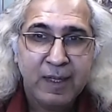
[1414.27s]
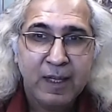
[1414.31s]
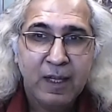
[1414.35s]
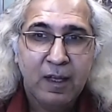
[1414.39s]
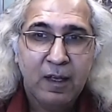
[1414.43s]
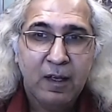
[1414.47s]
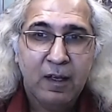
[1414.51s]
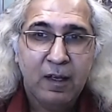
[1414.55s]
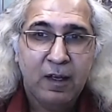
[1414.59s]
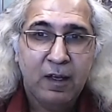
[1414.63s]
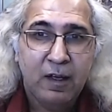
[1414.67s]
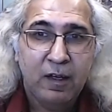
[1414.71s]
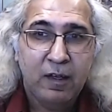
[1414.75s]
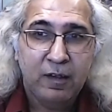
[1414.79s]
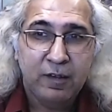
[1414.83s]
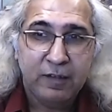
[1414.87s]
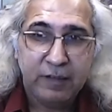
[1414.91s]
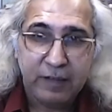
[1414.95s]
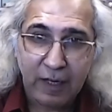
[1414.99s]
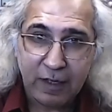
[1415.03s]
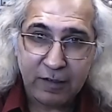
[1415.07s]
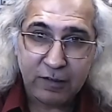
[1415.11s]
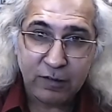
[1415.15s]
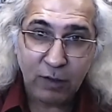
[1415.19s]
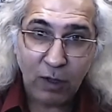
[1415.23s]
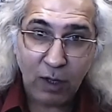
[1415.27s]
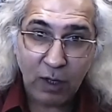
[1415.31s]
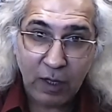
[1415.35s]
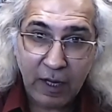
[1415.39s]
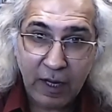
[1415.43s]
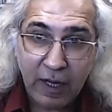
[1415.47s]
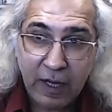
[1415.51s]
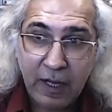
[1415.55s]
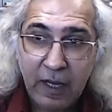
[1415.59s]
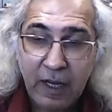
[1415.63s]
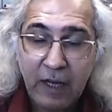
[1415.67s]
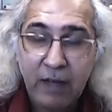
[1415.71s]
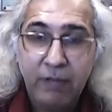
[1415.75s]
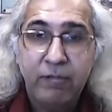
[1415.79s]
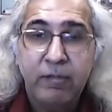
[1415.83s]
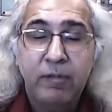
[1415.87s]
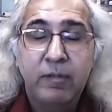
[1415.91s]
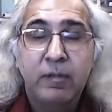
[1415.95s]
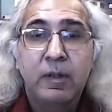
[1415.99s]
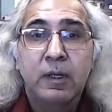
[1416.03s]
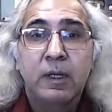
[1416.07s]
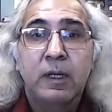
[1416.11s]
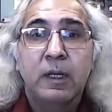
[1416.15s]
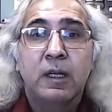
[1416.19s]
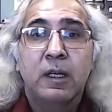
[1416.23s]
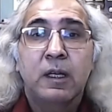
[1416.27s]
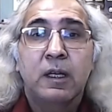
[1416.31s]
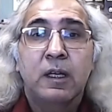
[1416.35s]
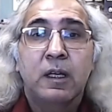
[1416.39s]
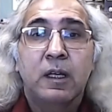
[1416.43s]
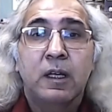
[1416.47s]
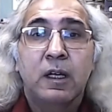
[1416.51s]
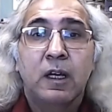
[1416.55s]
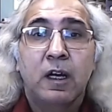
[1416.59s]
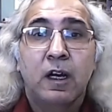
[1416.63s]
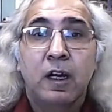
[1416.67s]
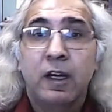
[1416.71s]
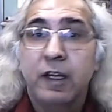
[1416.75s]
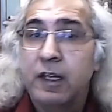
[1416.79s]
Uh, that's all I have. Uh,